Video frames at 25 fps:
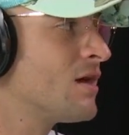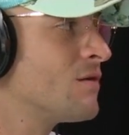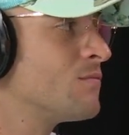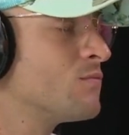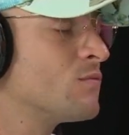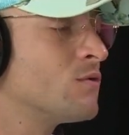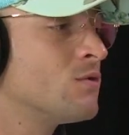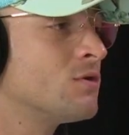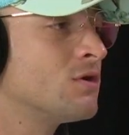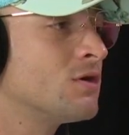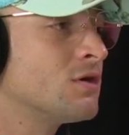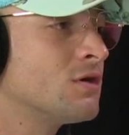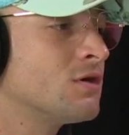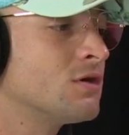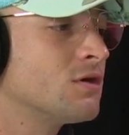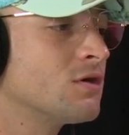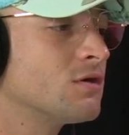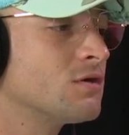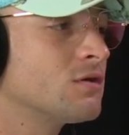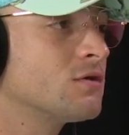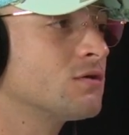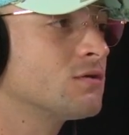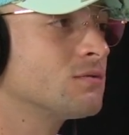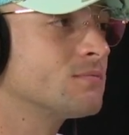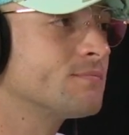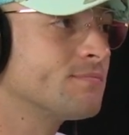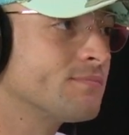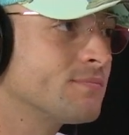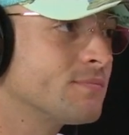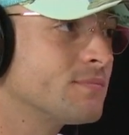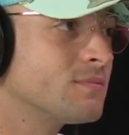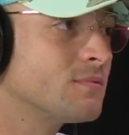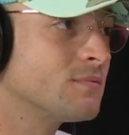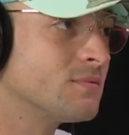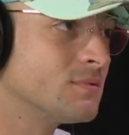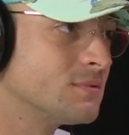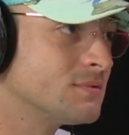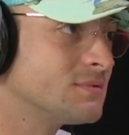where
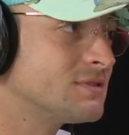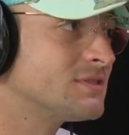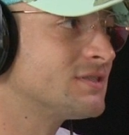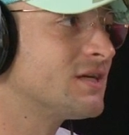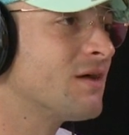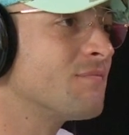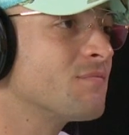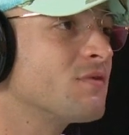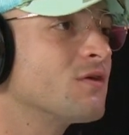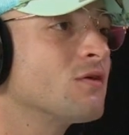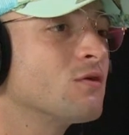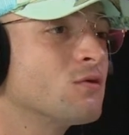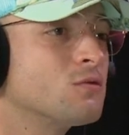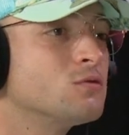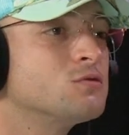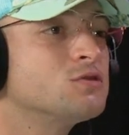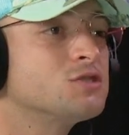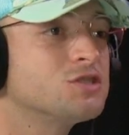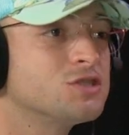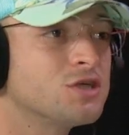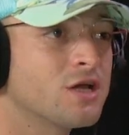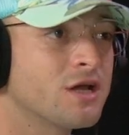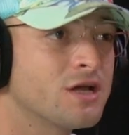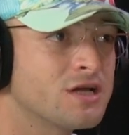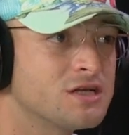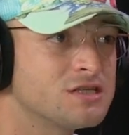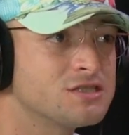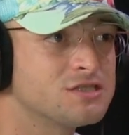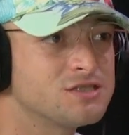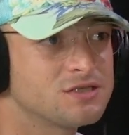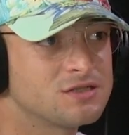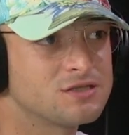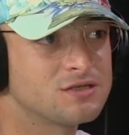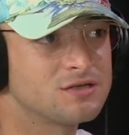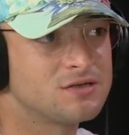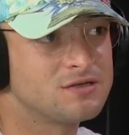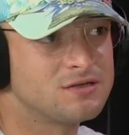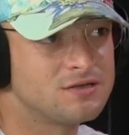something could
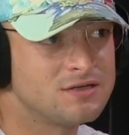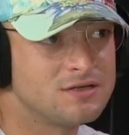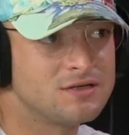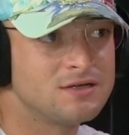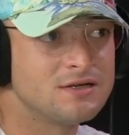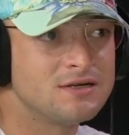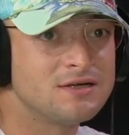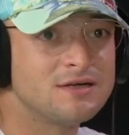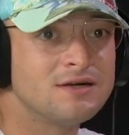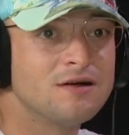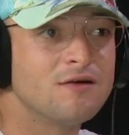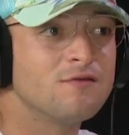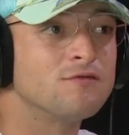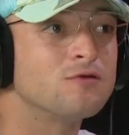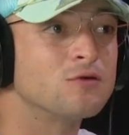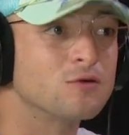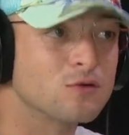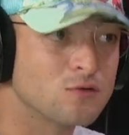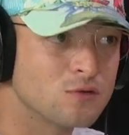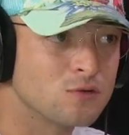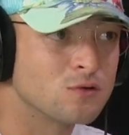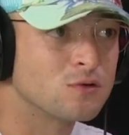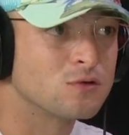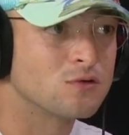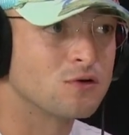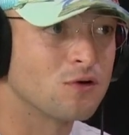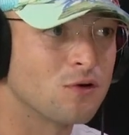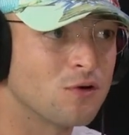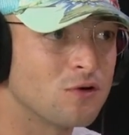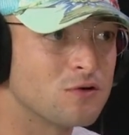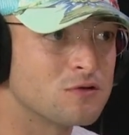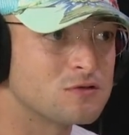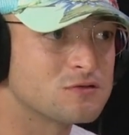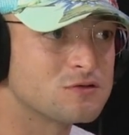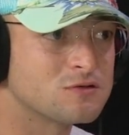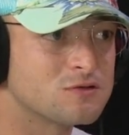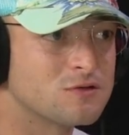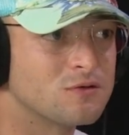change for good
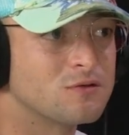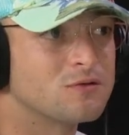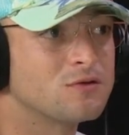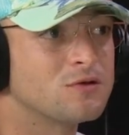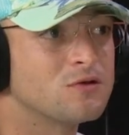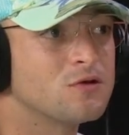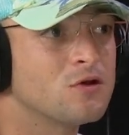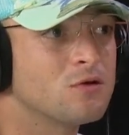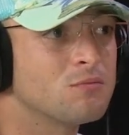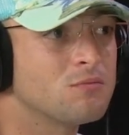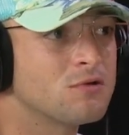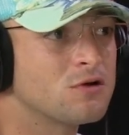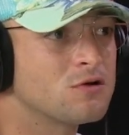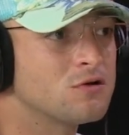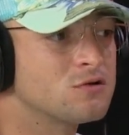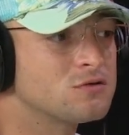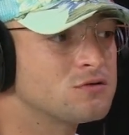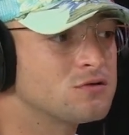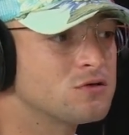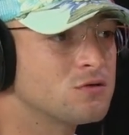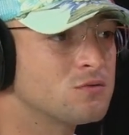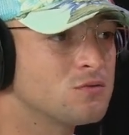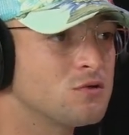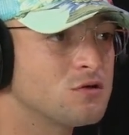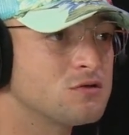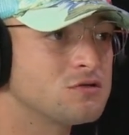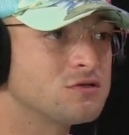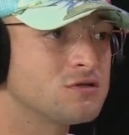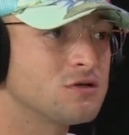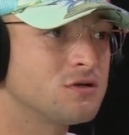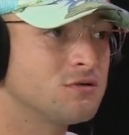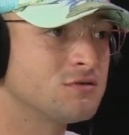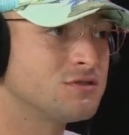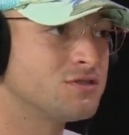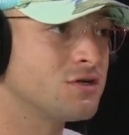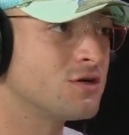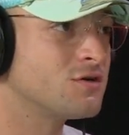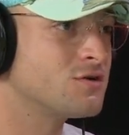also, because it was
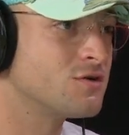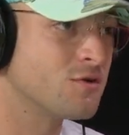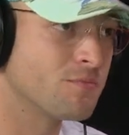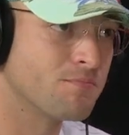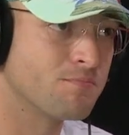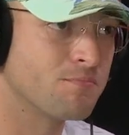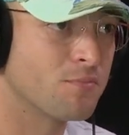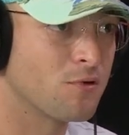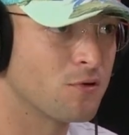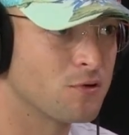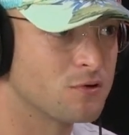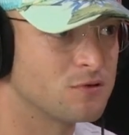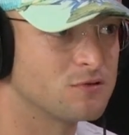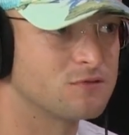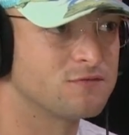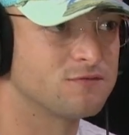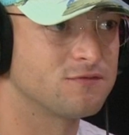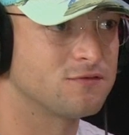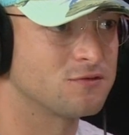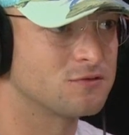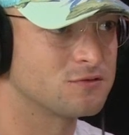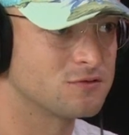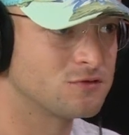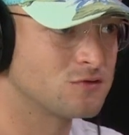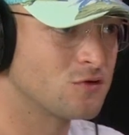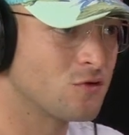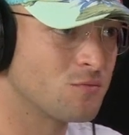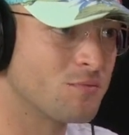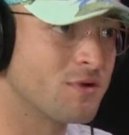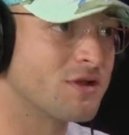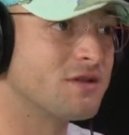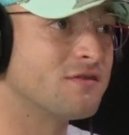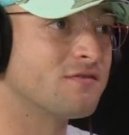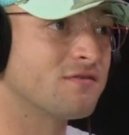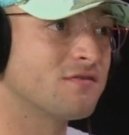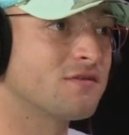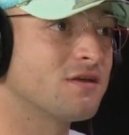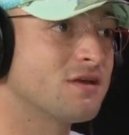a turning point for so
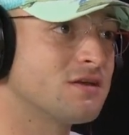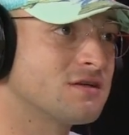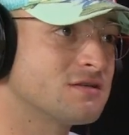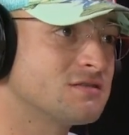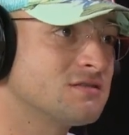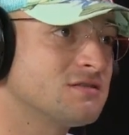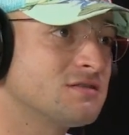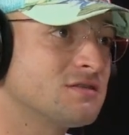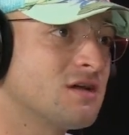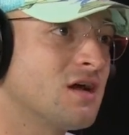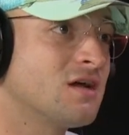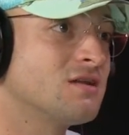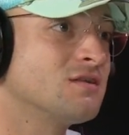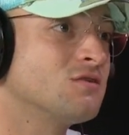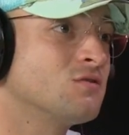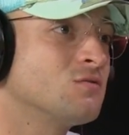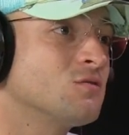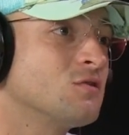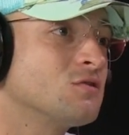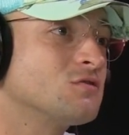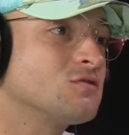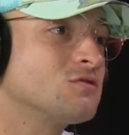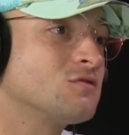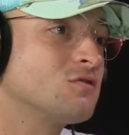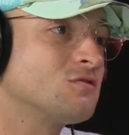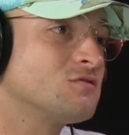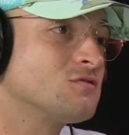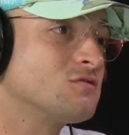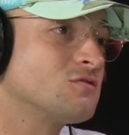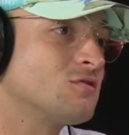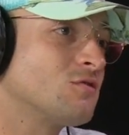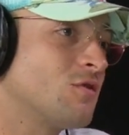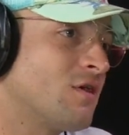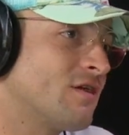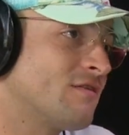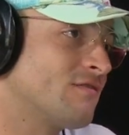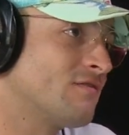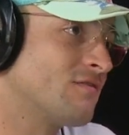many things. And it was
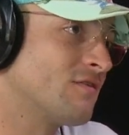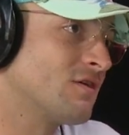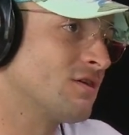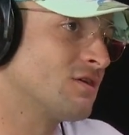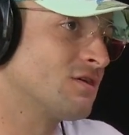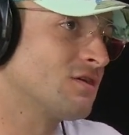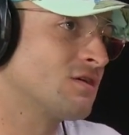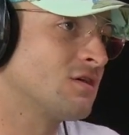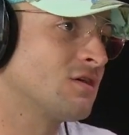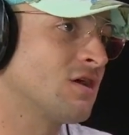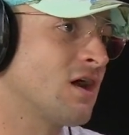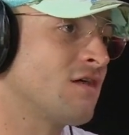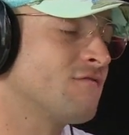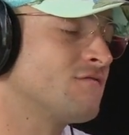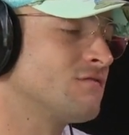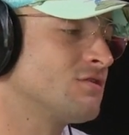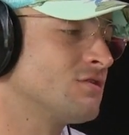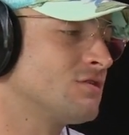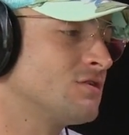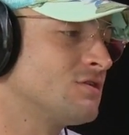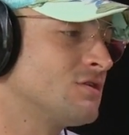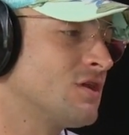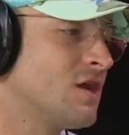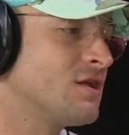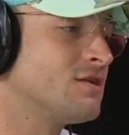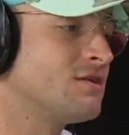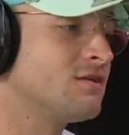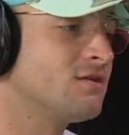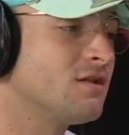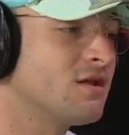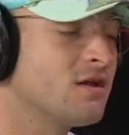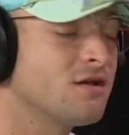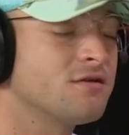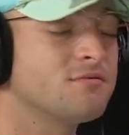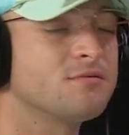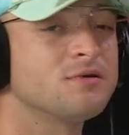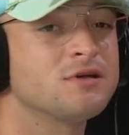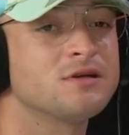also, I think, after
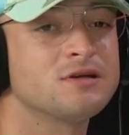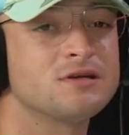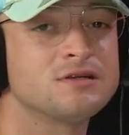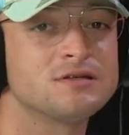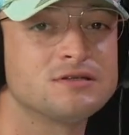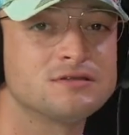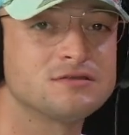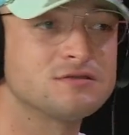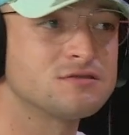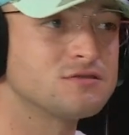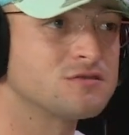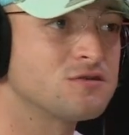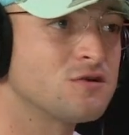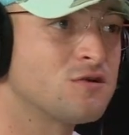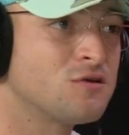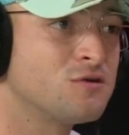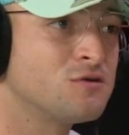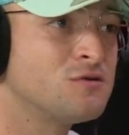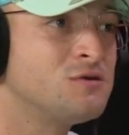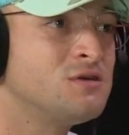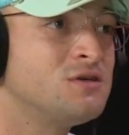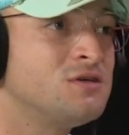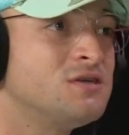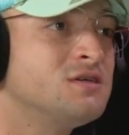9/11. And so